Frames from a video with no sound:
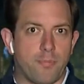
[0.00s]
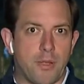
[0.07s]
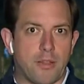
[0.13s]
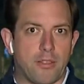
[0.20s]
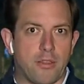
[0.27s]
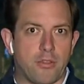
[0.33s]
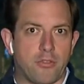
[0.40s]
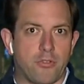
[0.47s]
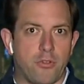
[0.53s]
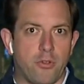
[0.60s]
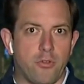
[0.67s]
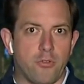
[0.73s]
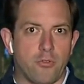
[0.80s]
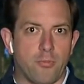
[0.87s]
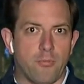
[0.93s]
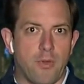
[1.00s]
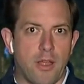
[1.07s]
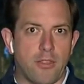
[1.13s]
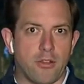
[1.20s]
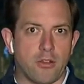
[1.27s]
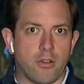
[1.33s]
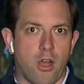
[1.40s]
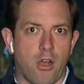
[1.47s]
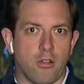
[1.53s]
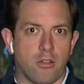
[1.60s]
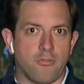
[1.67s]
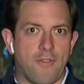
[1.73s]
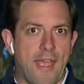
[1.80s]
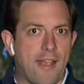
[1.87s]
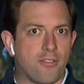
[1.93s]
but the student's mother,
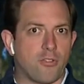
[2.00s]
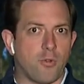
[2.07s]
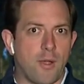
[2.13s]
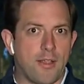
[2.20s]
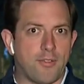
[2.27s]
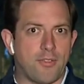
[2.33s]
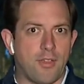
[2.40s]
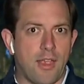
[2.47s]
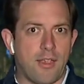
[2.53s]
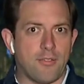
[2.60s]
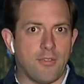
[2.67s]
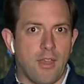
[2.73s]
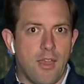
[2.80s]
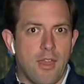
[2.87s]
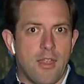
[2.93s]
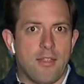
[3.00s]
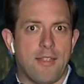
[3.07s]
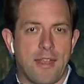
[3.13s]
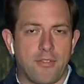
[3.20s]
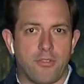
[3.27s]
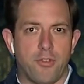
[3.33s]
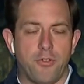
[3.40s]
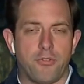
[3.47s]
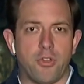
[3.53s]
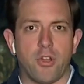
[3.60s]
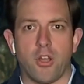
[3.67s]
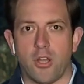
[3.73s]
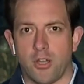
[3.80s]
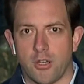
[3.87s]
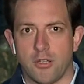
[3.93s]
Carla Vasquez, says that's news to
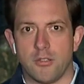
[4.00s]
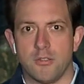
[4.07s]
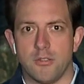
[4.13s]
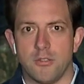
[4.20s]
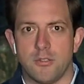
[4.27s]
her.